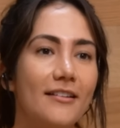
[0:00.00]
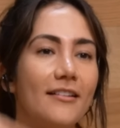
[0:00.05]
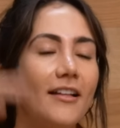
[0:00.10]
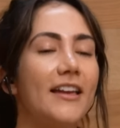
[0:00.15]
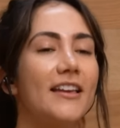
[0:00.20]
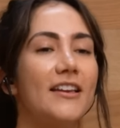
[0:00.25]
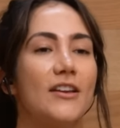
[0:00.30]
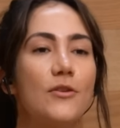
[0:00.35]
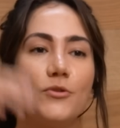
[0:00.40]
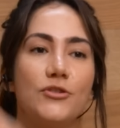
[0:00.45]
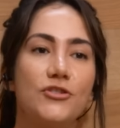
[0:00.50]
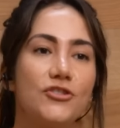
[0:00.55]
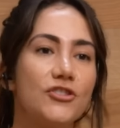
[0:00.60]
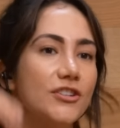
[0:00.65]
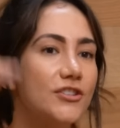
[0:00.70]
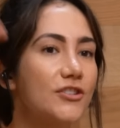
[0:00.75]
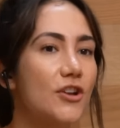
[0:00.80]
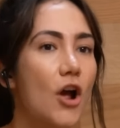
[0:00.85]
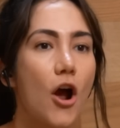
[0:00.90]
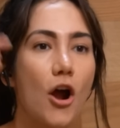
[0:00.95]
Like it was
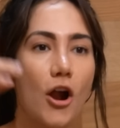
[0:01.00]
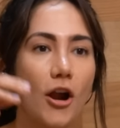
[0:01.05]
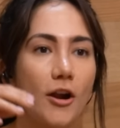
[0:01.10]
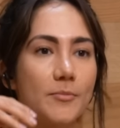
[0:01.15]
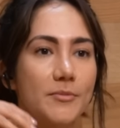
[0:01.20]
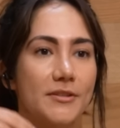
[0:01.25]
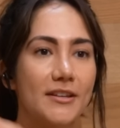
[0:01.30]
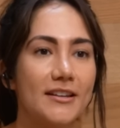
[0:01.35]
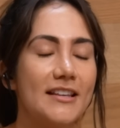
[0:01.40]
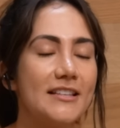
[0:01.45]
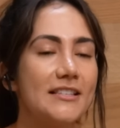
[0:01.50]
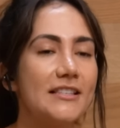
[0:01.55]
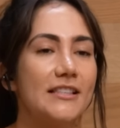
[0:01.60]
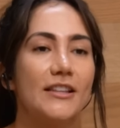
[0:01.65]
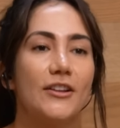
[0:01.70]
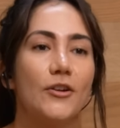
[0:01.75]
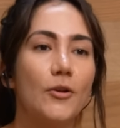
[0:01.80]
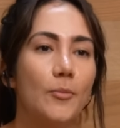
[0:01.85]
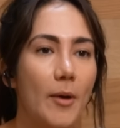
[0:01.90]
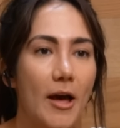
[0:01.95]
just arms and his
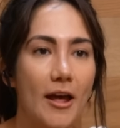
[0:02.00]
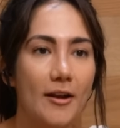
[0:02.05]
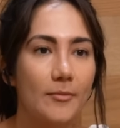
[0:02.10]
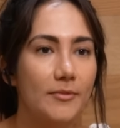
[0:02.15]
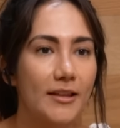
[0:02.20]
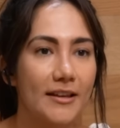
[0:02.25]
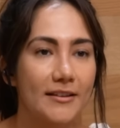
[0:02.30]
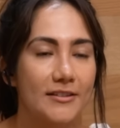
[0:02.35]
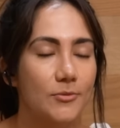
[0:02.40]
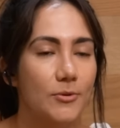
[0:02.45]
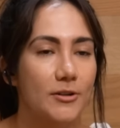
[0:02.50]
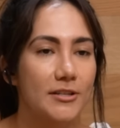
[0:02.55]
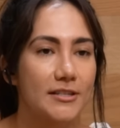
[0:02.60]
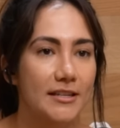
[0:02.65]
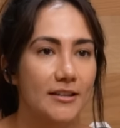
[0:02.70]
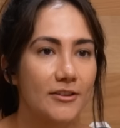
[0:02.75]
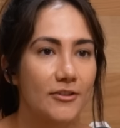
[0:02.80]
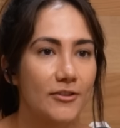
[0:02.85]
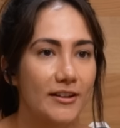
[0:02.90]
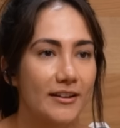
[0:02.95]
little bottom legs were
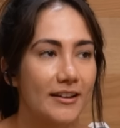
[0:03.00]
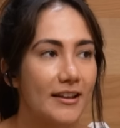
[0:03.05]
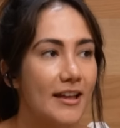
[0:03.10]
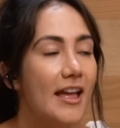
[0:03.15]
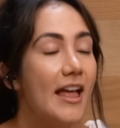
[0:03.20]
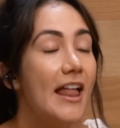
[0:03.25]
sinking.